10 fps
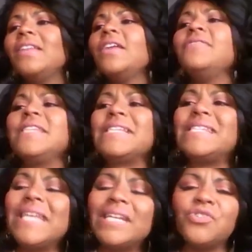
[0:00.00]
It loves
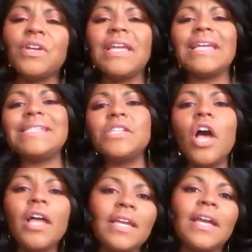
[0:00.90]
eccentric,
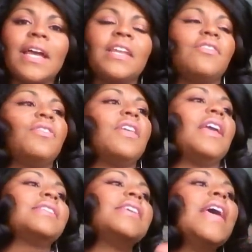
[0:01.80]
exotic kind of
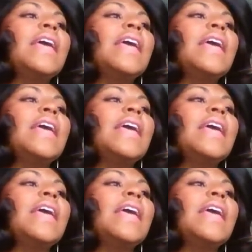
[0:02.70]
things.